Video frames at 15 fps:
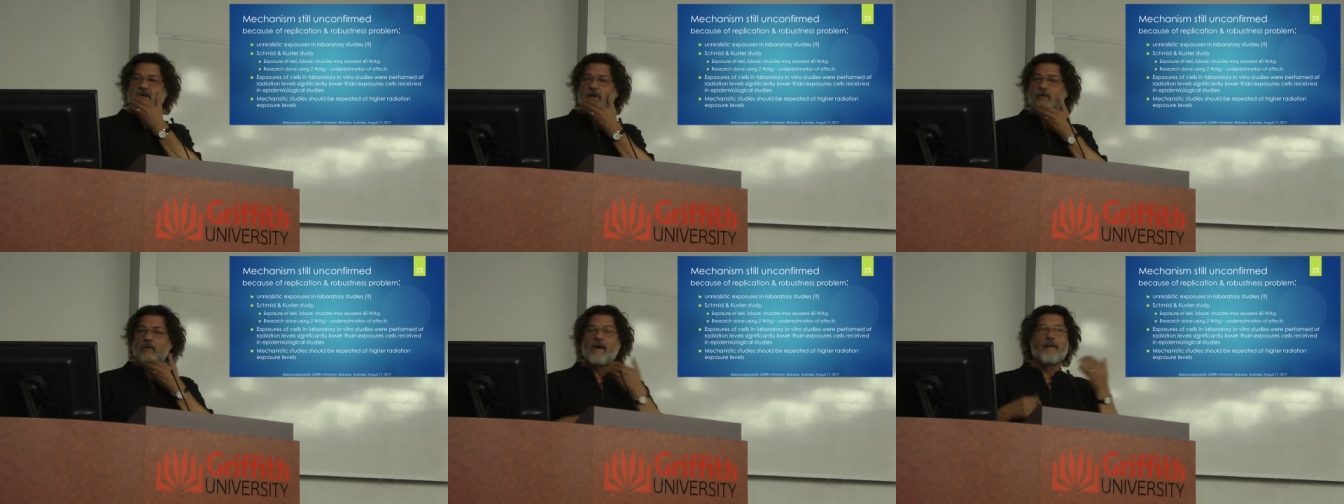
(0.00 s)

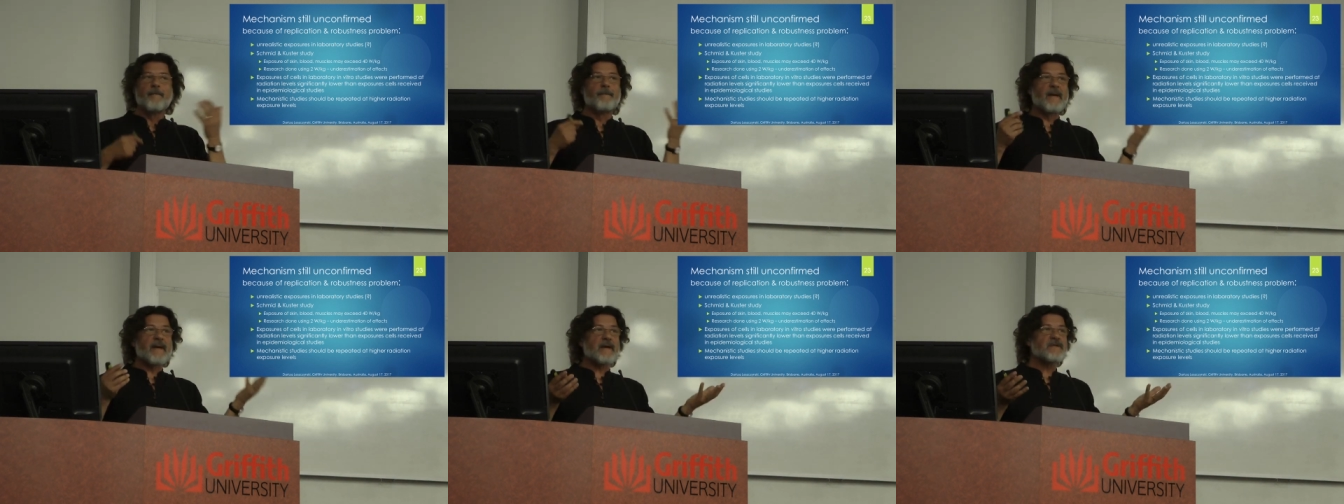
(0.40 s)

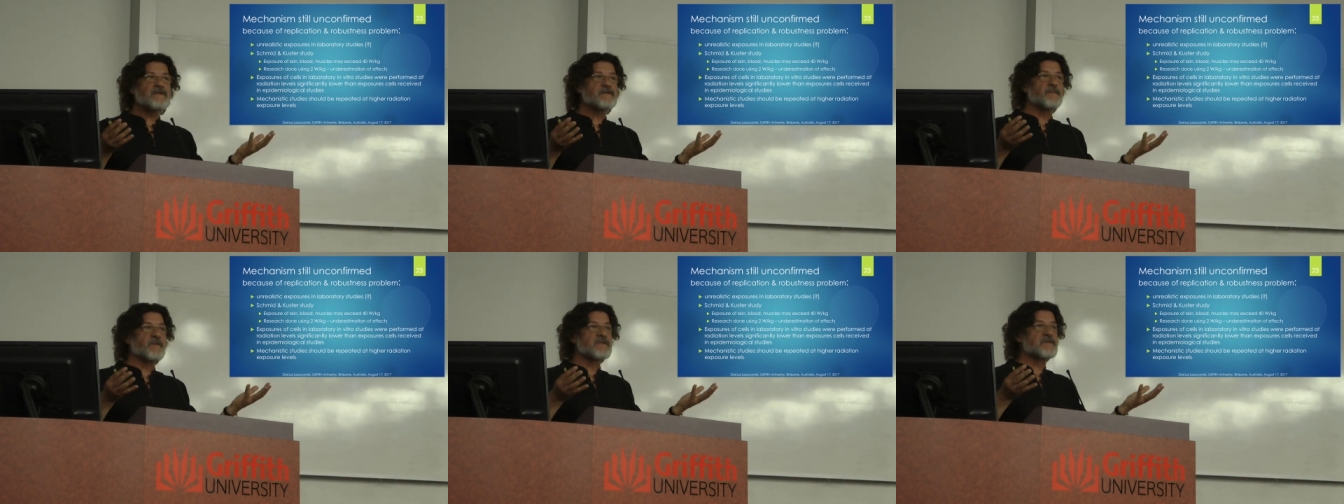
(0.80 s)
So,
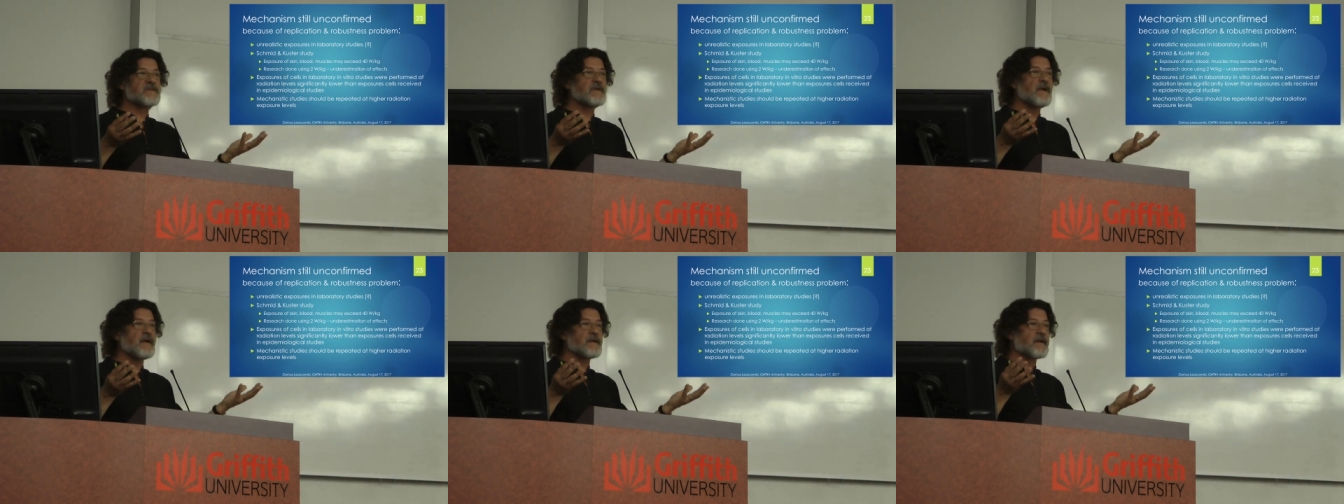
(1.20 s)
mechanism
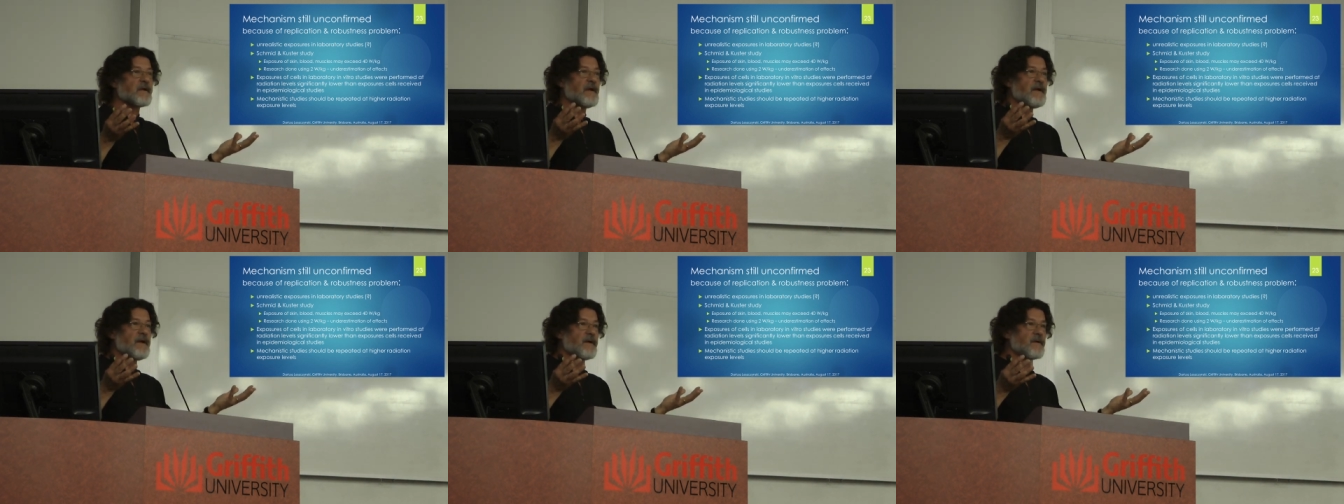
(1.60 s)
is still
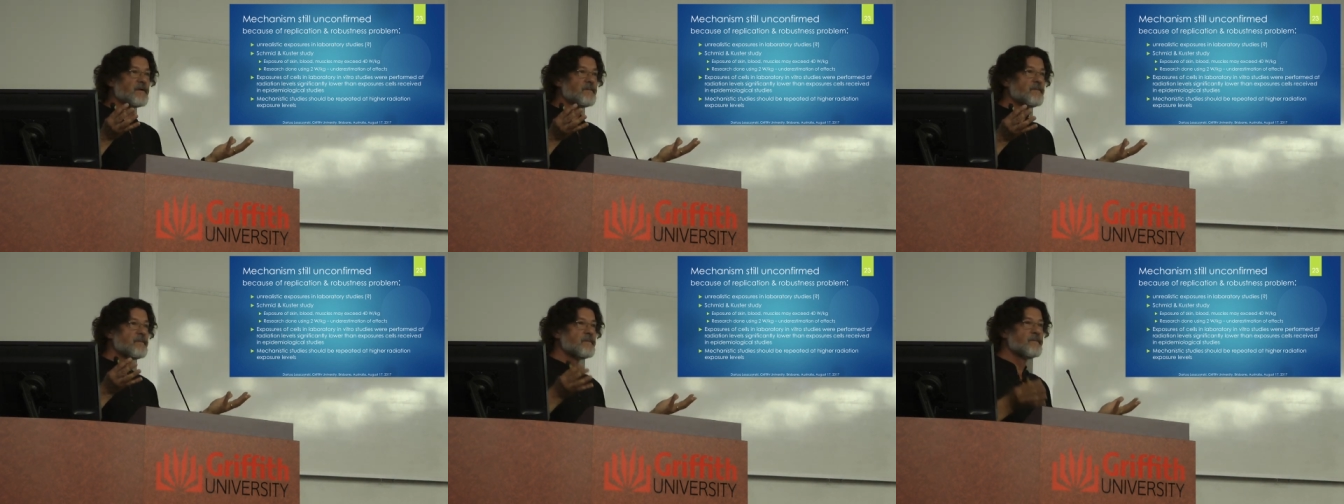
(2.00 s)

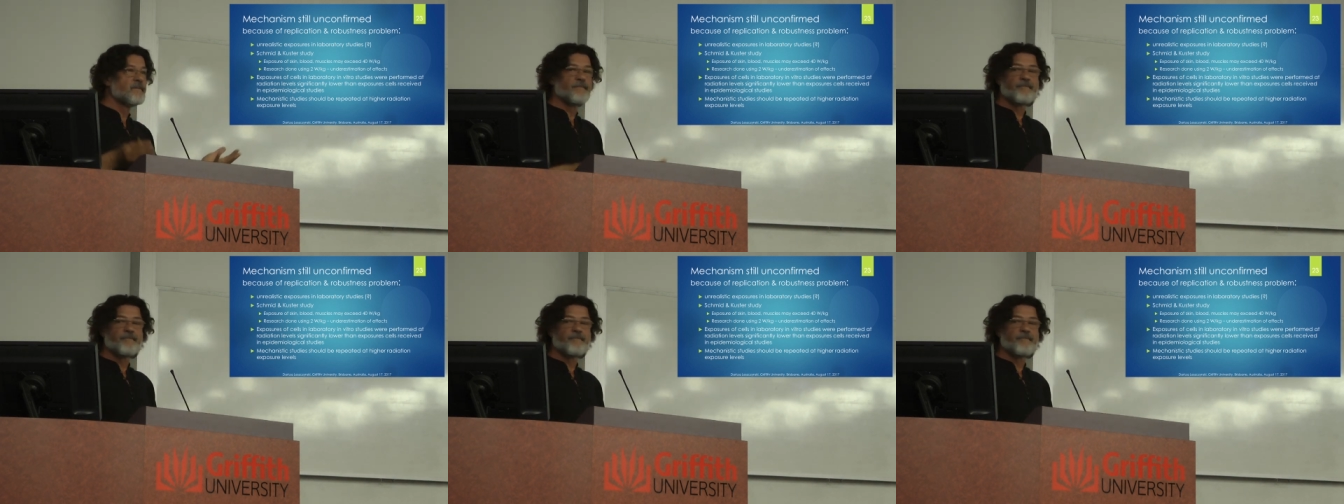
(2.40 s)
unclear,